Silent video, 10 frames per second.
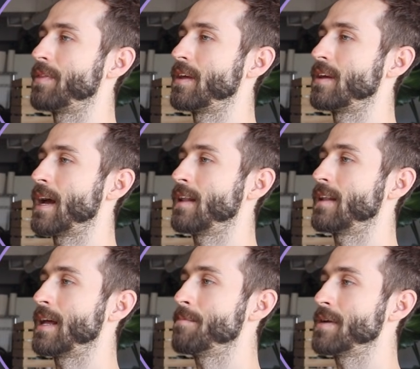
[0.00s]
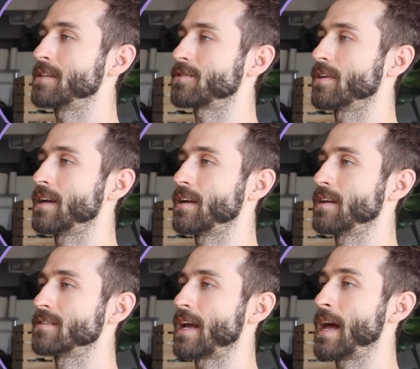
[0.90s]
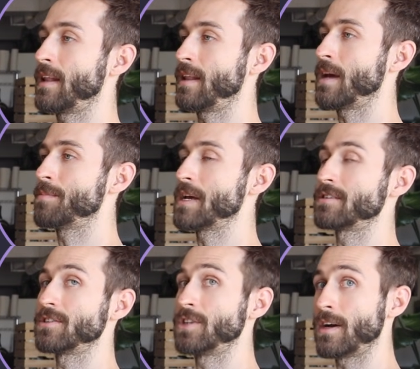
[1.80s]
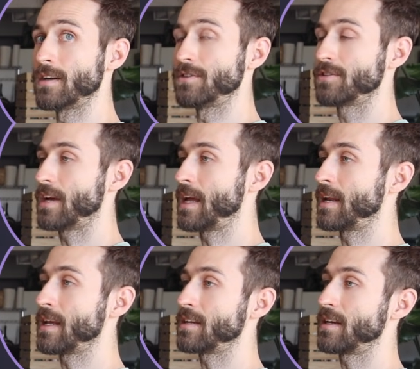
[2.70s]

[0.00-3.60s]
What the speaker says: The LLM-based grading is LLM as a judge, and